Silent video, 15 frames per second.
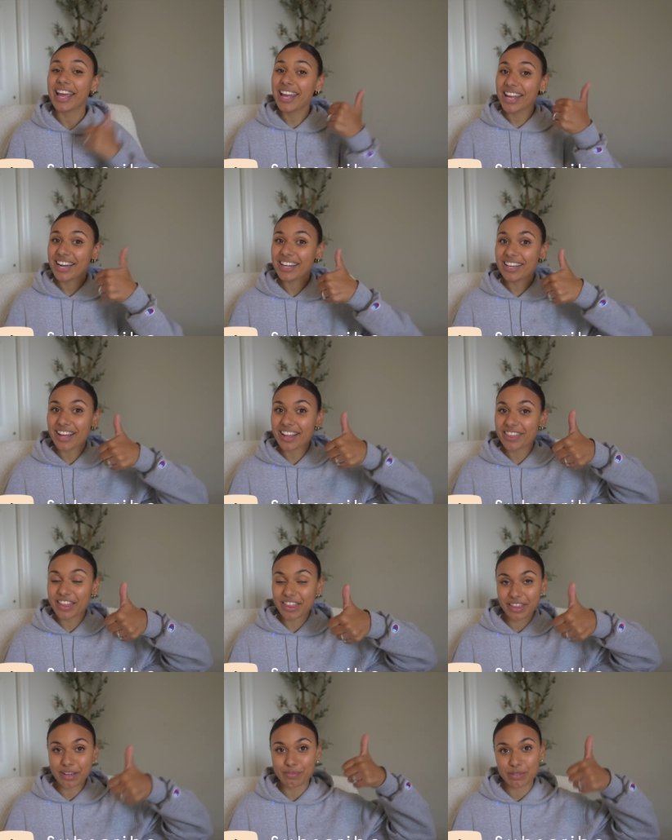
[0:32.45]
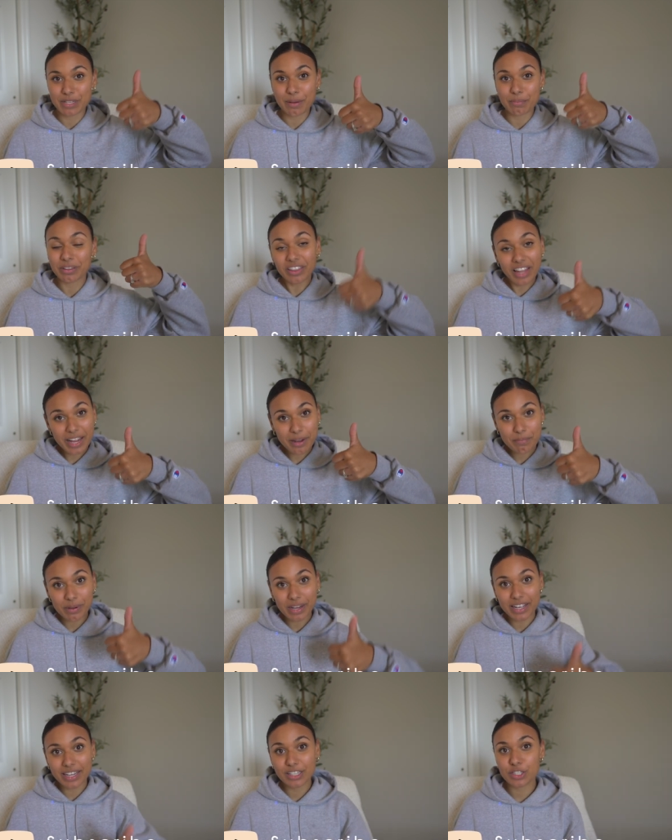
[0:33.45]
and the thumbs up like
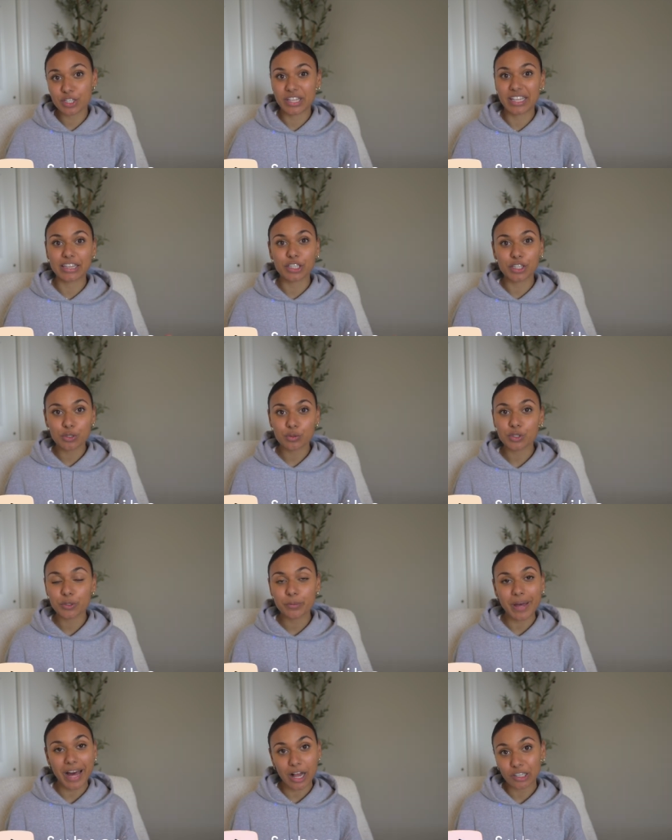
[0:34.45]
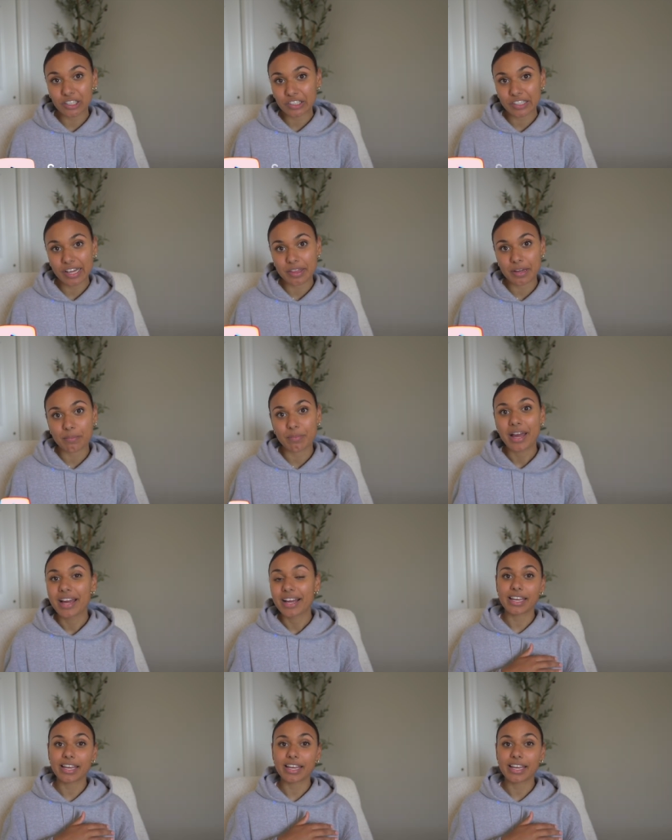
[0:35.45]
button so that the YouTube algorithm